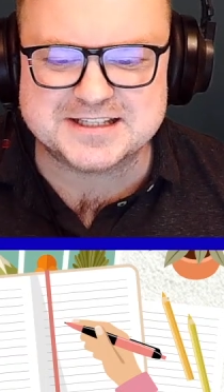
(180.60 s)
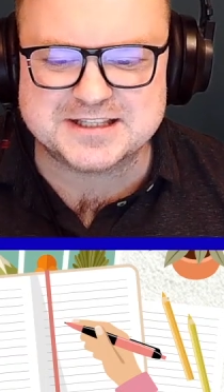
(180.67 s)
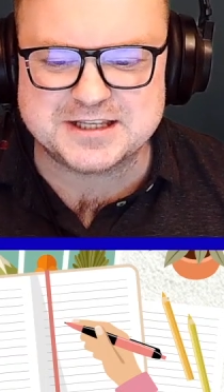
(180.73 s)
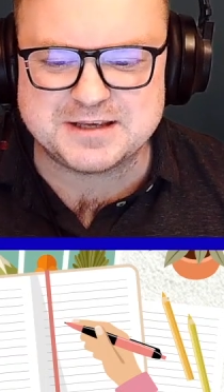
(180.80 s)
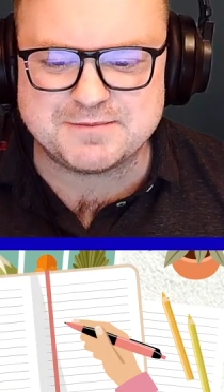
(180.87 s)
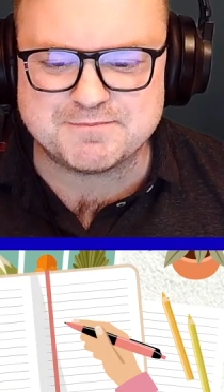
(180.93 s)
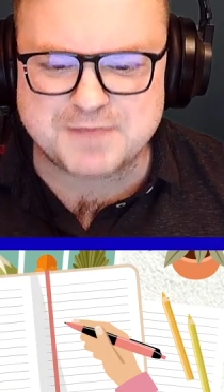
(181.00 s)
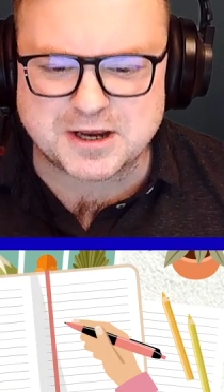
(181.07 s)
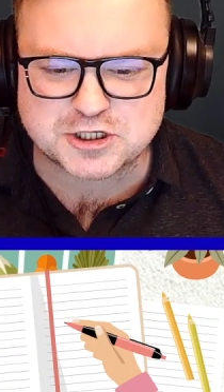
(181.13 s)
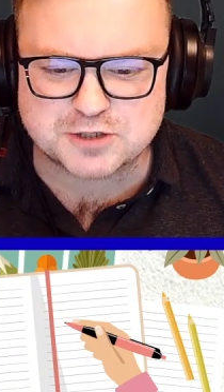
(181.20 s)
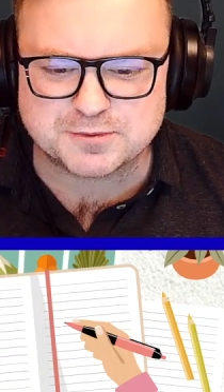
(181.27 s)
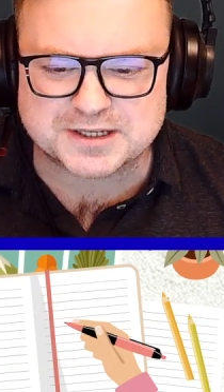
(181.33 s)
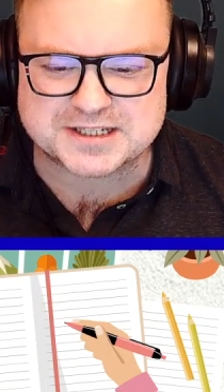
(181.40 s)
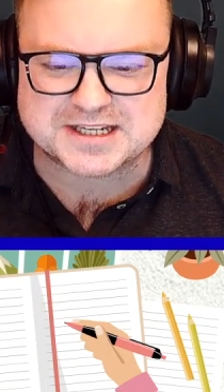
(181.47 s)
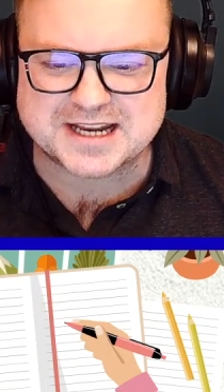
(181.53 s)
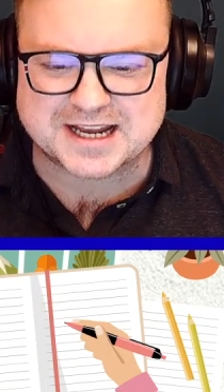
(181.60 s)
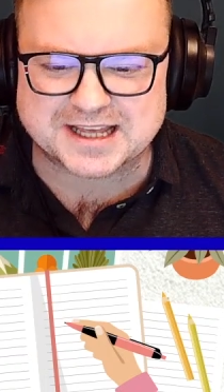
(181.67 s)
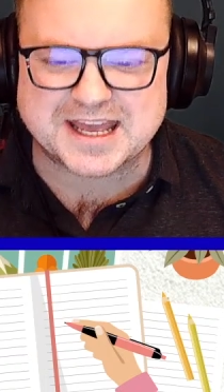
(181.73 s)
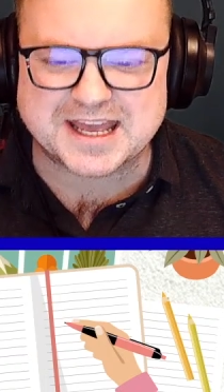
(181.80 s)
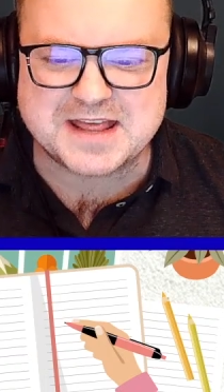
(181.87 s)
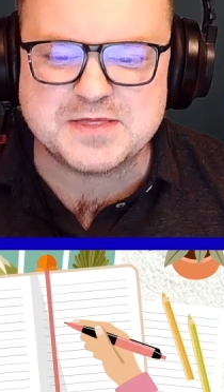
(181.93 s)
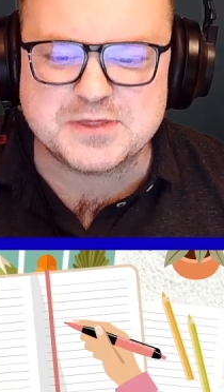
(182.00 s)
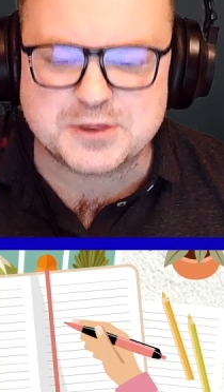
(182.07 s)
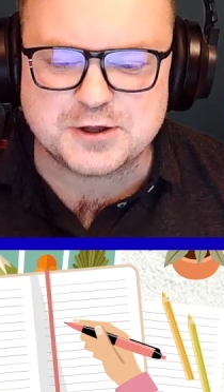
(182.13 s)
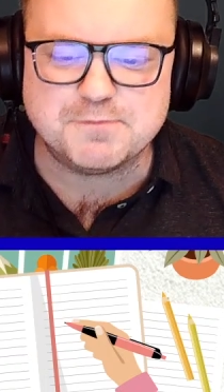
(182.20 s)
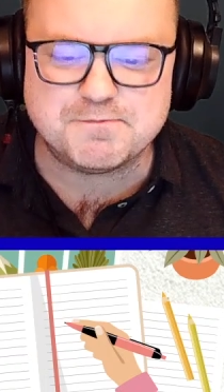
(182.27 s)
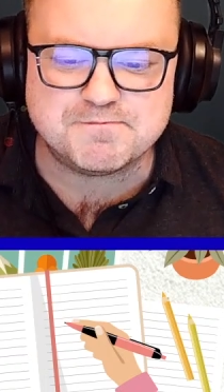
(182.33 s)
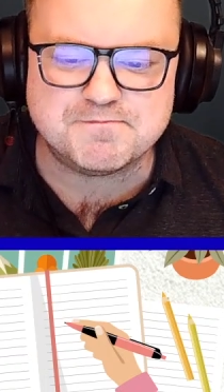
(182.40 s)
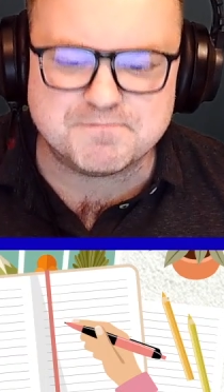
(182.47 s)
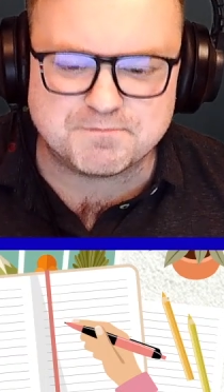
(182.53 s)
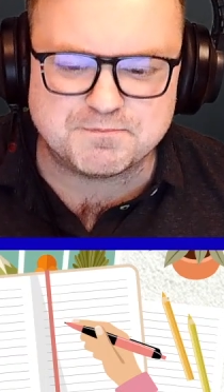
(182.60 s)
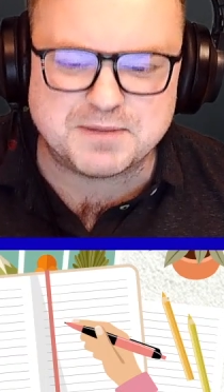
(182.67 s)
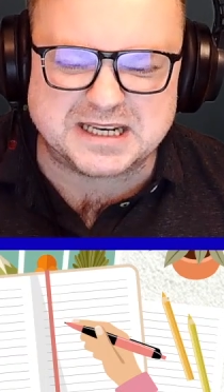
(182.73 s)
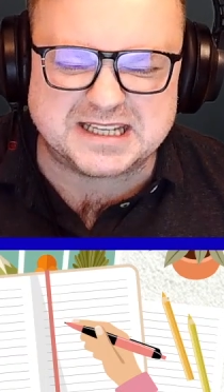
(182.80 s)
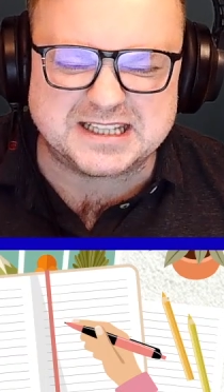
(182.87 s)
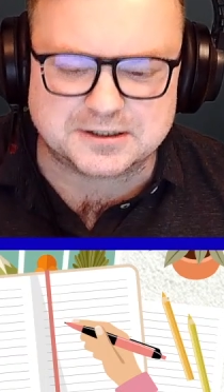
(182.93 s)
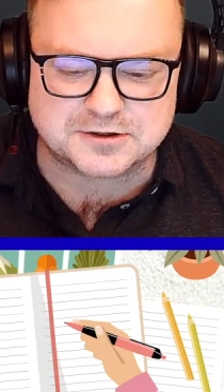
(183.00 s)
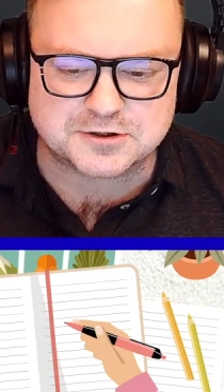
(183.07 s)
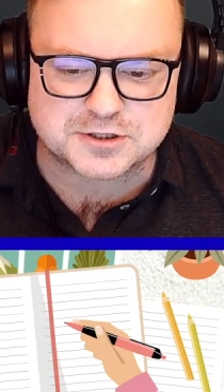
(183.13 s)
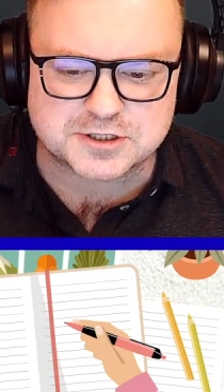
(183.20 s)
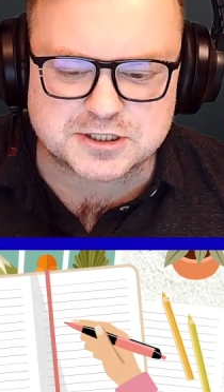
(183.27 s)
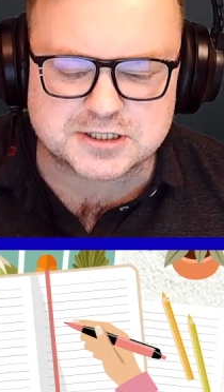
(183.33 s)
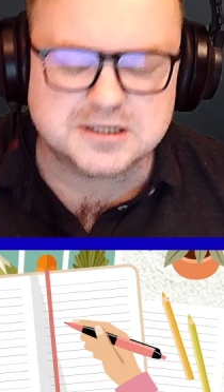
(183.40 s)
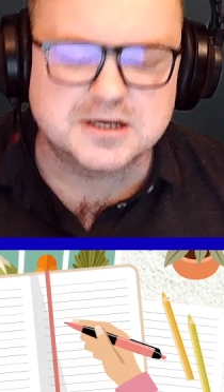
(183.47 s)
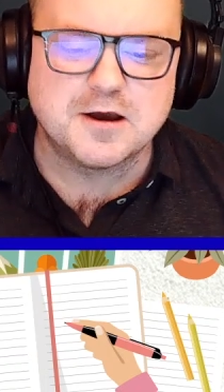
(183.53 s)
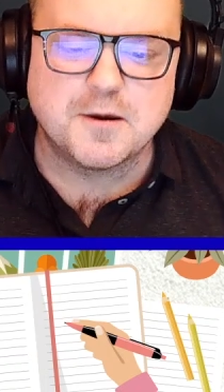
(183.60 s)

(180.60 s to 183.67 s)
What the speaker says: the measurement, like in the billions.